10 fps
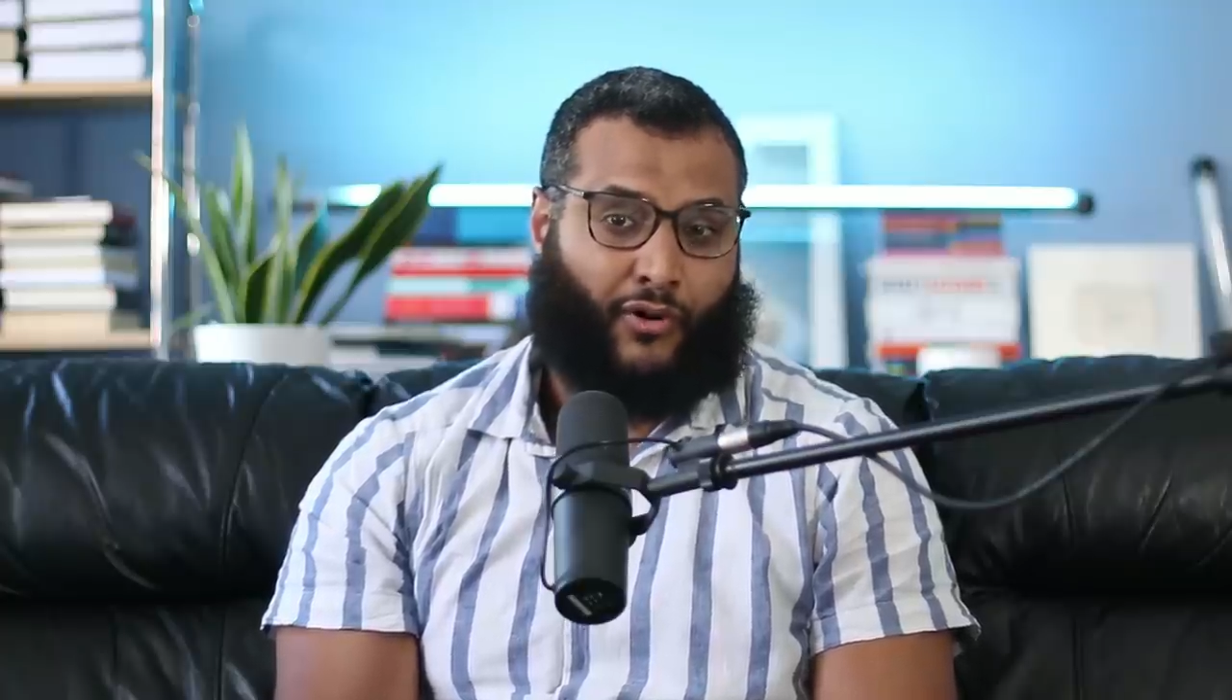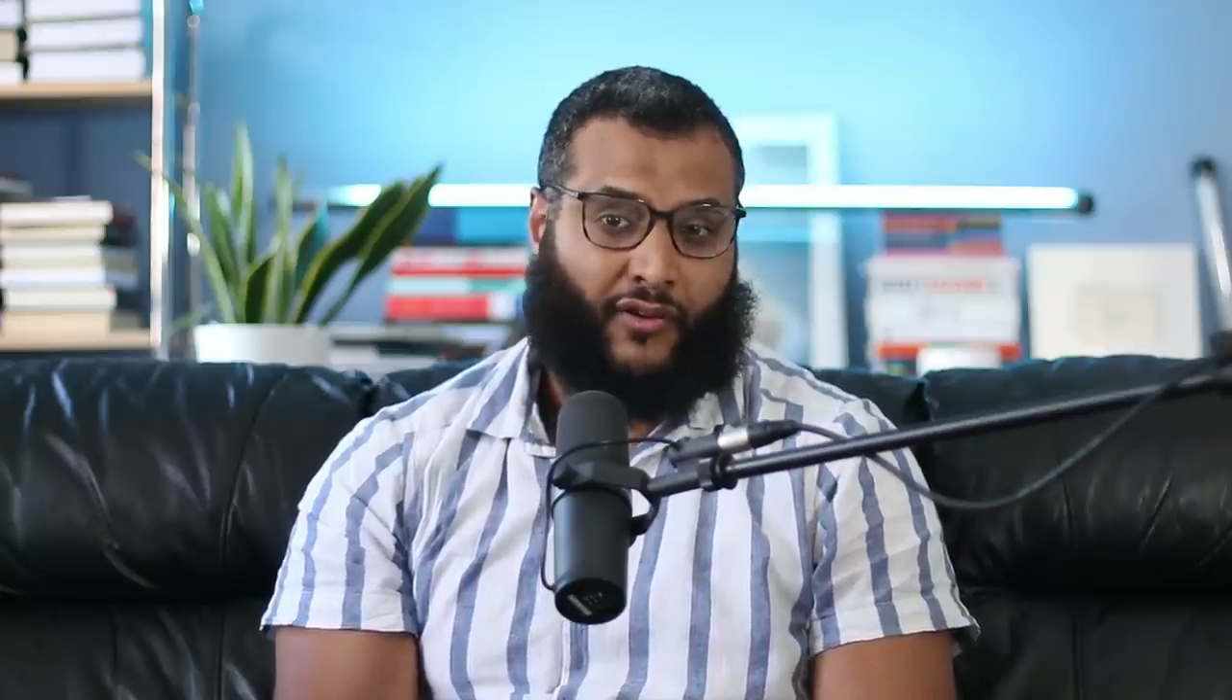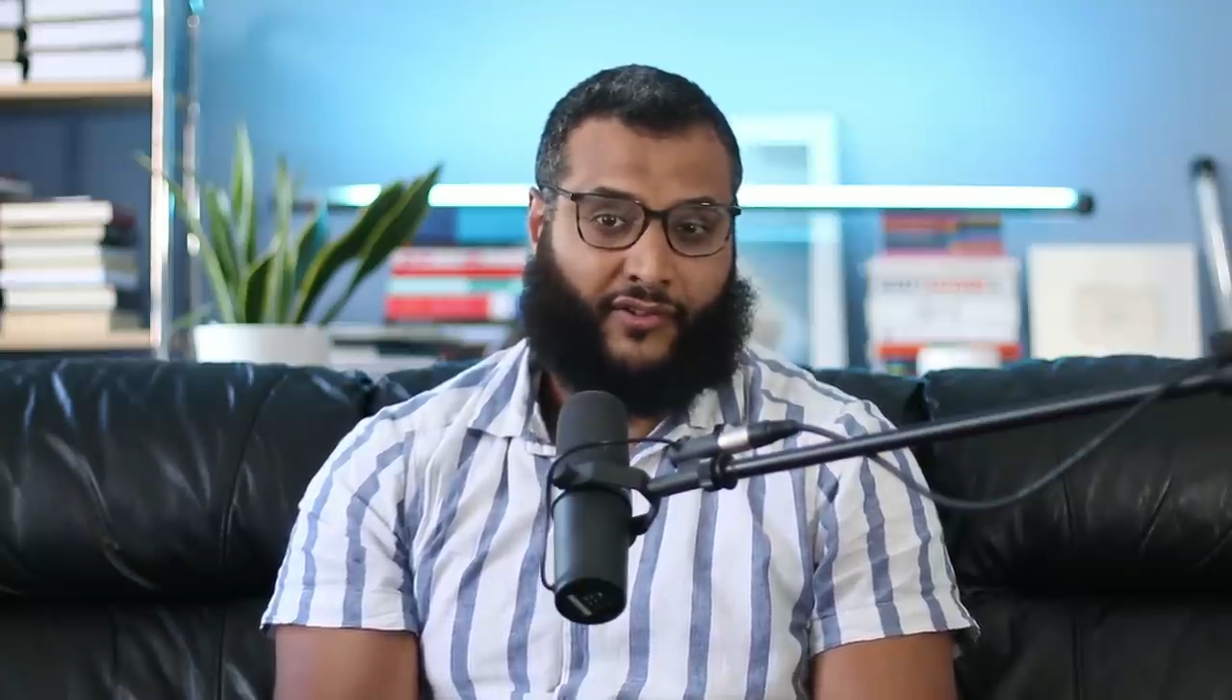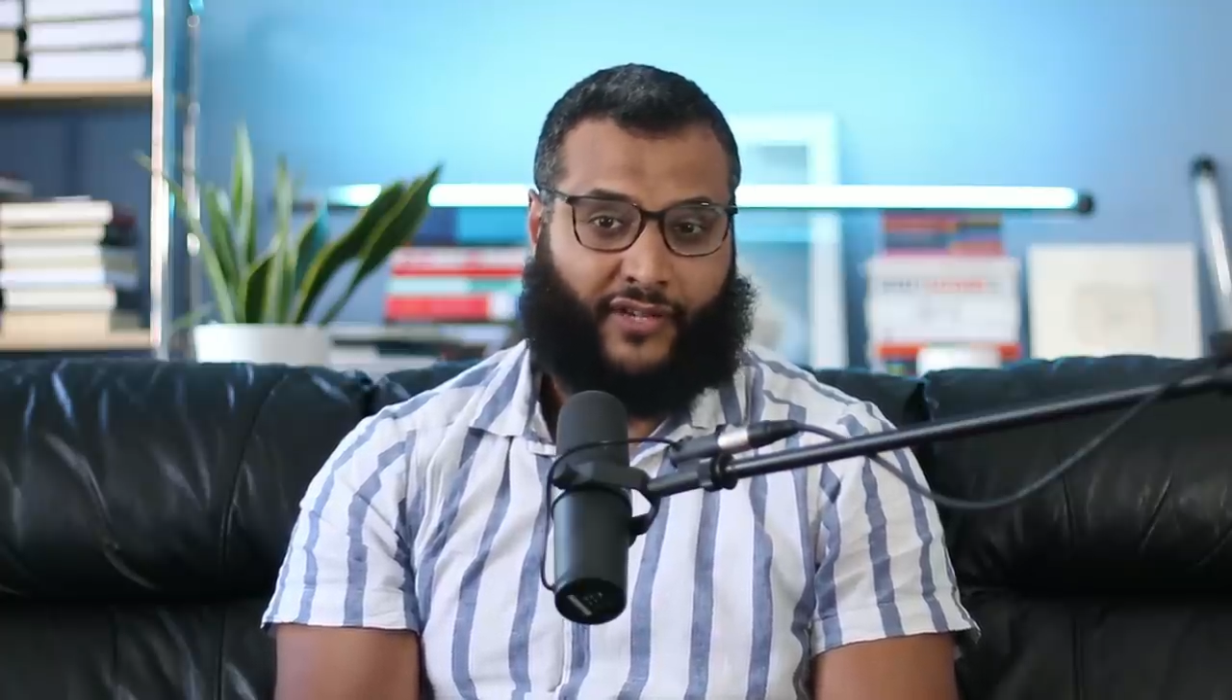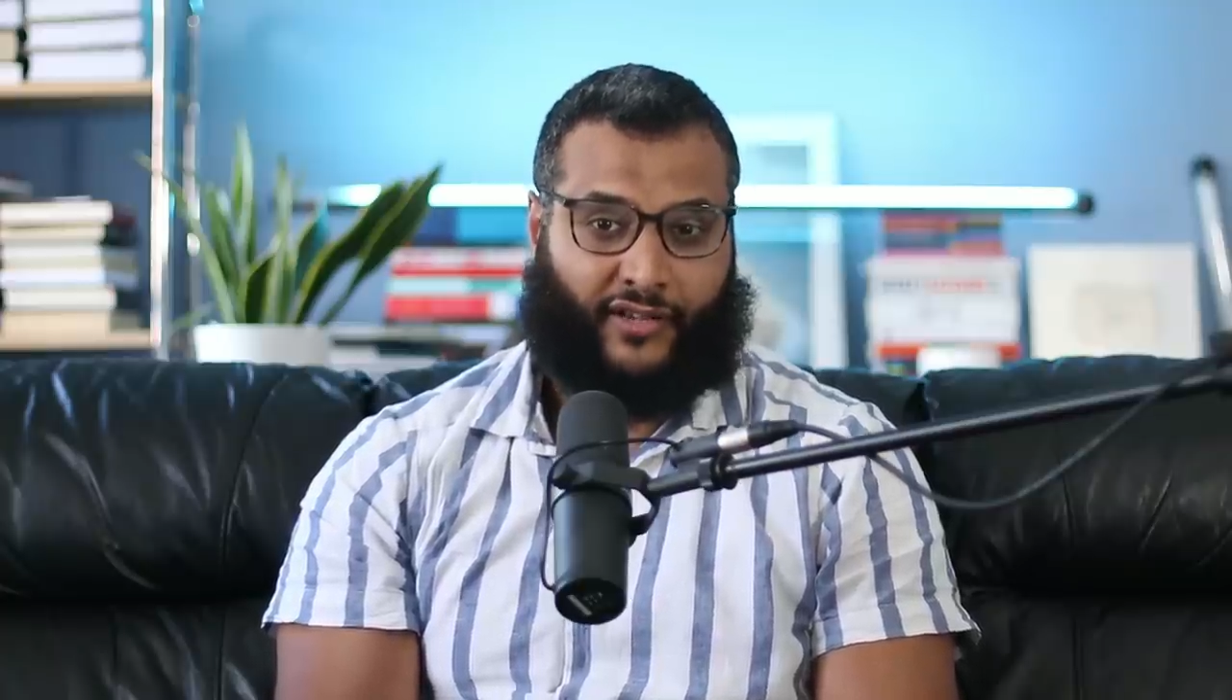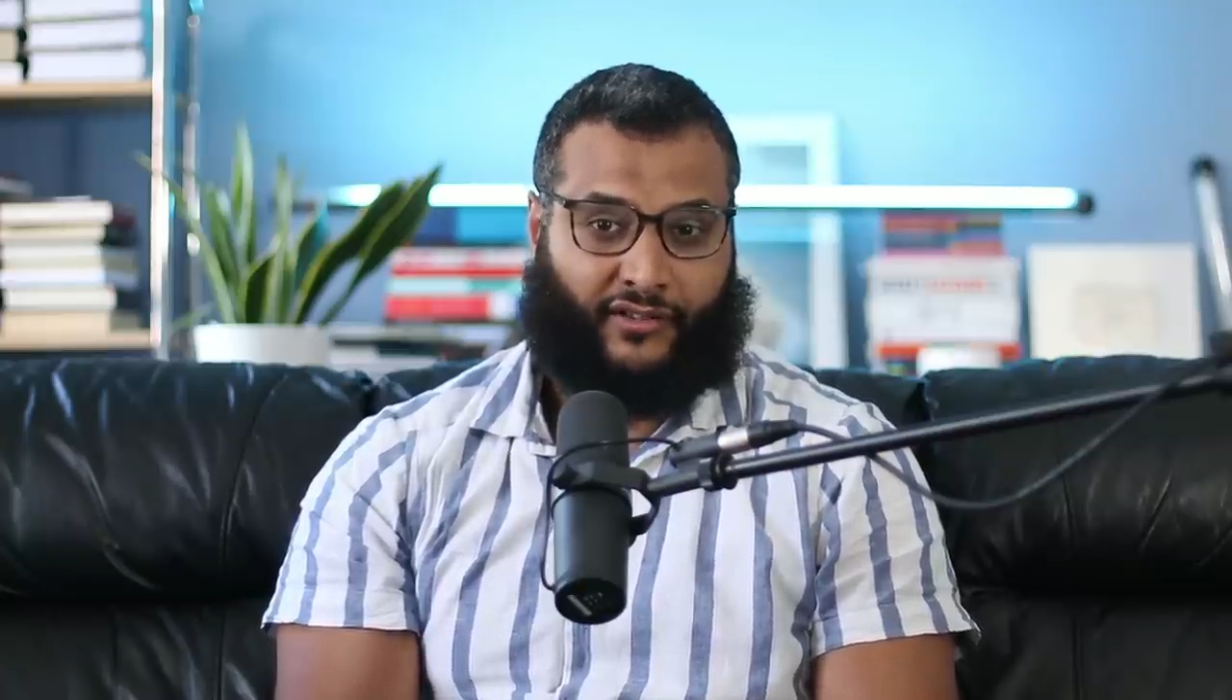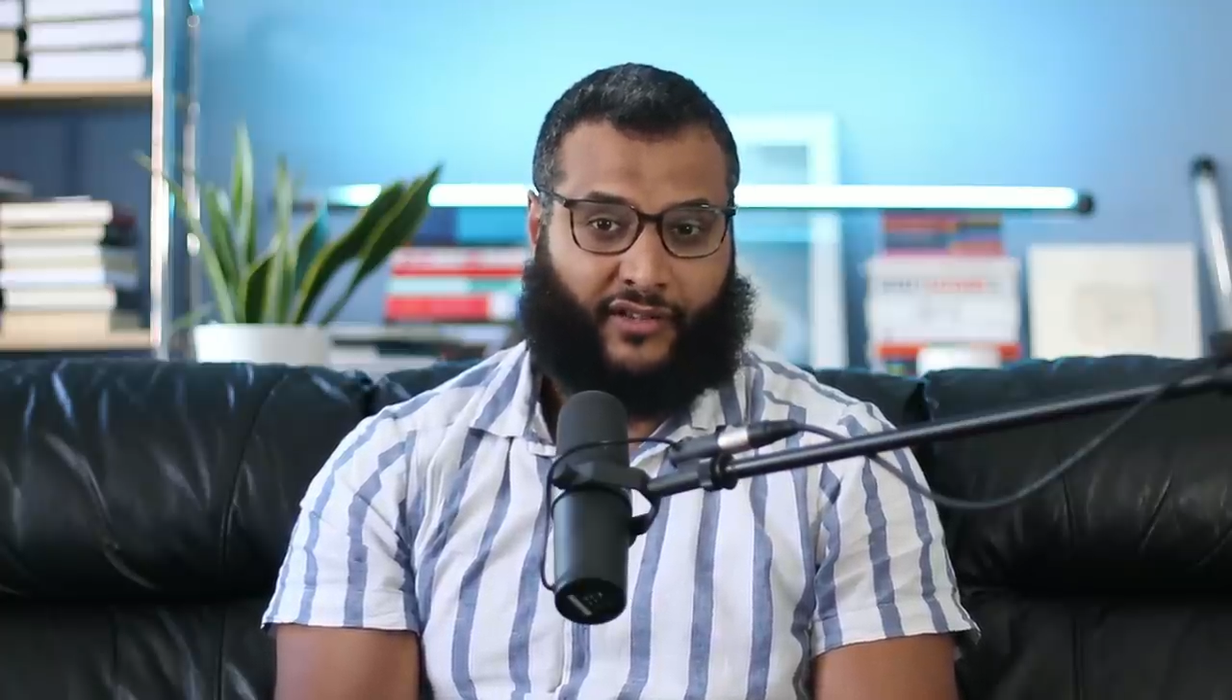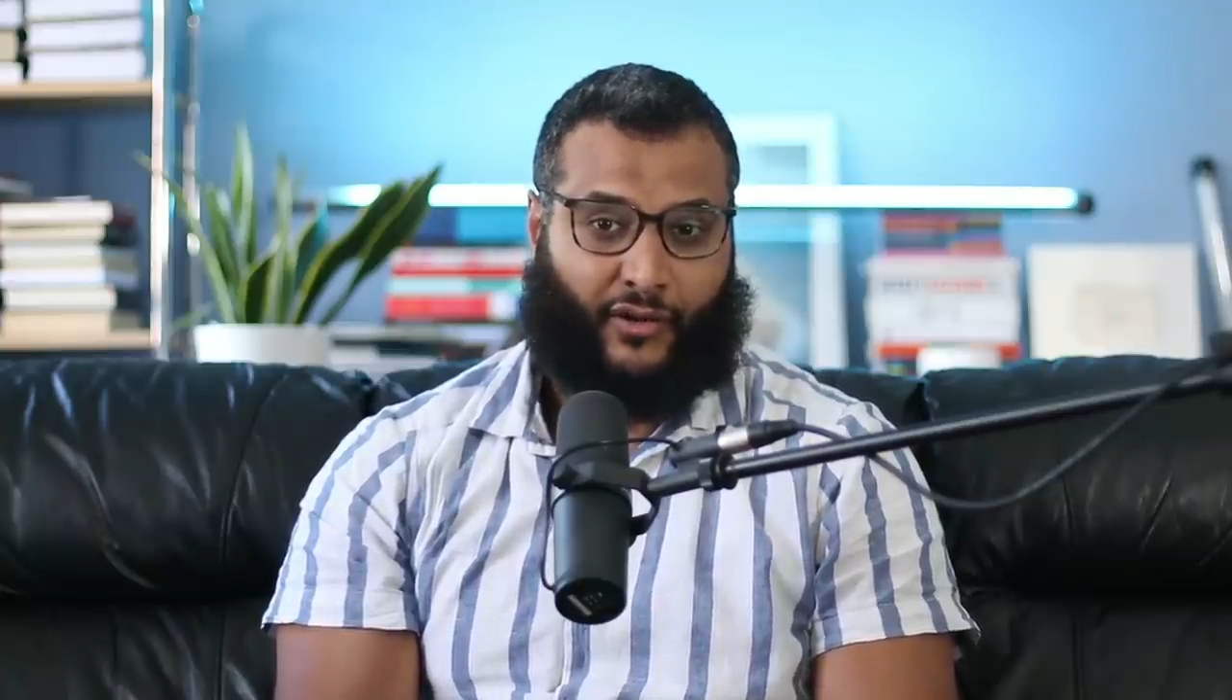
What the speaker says: privatizing